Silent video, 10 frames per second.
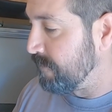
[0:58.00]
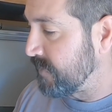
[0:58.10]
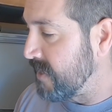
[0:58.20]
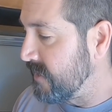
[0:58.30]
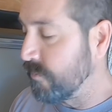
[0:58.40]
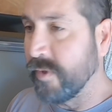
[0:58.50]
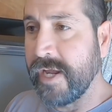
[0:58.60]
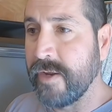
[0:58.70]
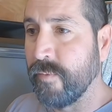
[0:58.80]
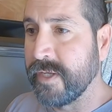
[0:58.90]
And then when
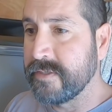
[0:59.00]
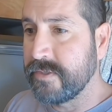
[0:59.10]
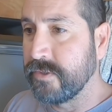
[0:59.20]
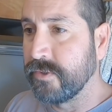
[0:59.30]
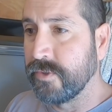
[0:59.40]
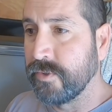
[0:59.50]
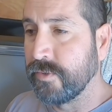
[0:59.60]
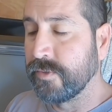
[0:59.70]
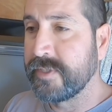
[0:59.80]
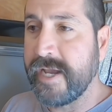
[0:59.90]
I went
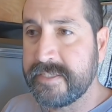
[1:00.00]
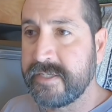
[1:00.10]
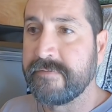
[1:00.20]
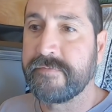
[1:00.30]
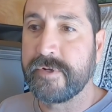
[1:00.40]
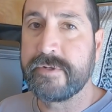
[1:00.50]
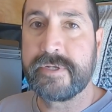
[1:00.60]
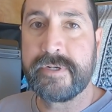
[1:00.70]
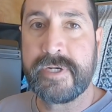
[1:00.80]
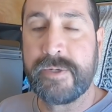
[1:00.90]
to test it
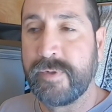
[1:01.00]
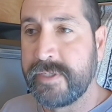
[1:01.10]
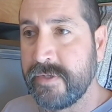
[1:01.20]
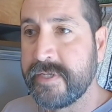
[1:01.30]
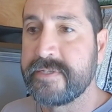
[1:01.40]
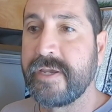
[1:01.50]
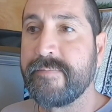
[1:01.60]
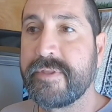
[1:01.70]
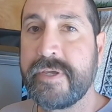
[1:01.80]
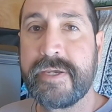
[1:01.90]
further, it would do the same
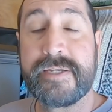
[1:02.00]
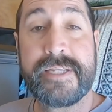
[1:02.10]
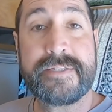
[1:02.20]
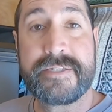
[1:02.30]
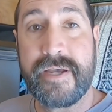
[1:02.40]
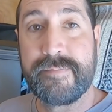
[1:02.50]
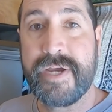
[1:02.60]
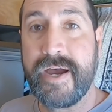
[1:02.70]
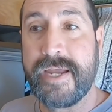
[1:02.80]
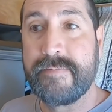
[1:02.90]
thing, and then
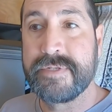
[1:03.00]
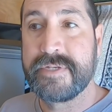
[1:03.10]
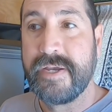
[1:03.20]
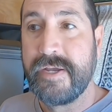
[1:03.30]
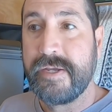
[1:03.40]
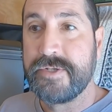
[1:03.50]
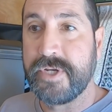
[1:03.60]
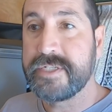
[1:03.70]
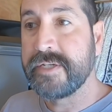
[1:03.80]
sometimes just